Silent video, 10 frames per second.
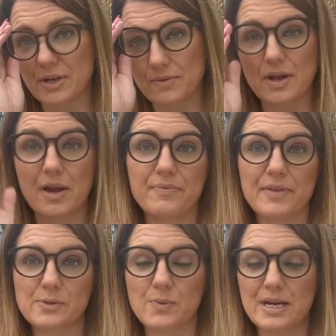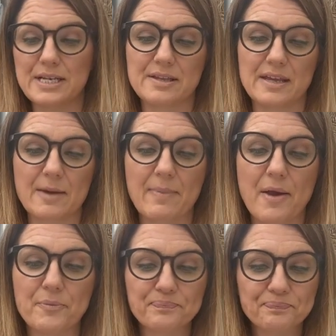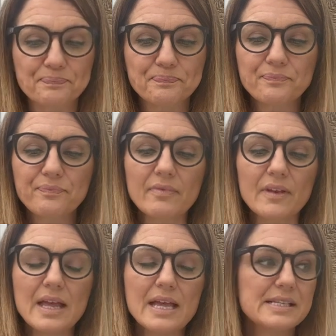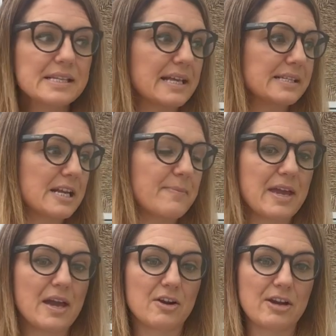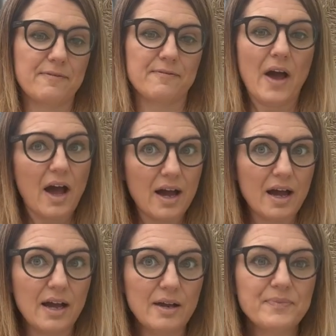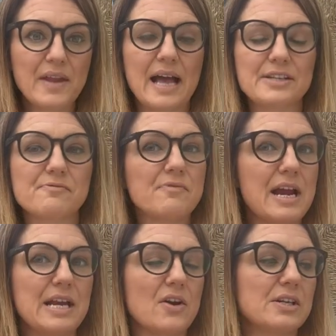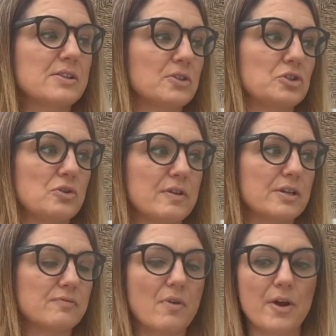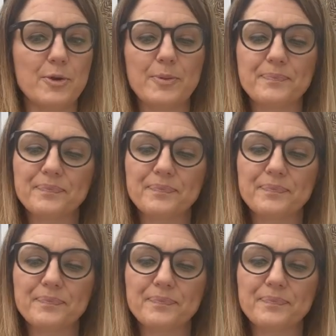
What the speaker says: I don't know. That's what I need to think about. So that's going to be a gift for her as a really nice luxurious robe.